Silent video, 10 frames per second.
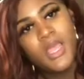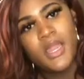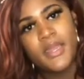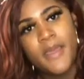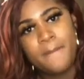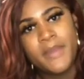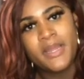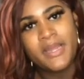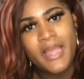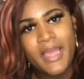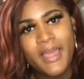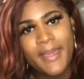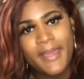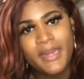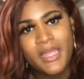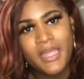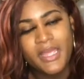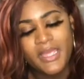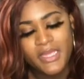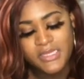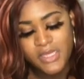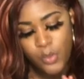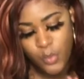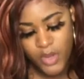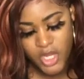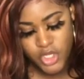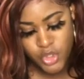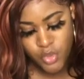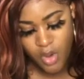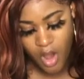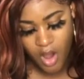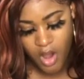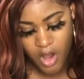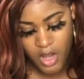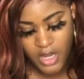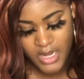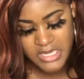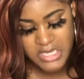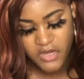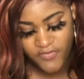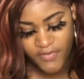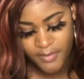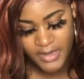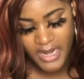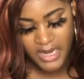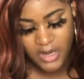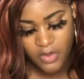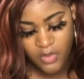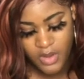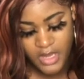Number 9 is, where you are a year from now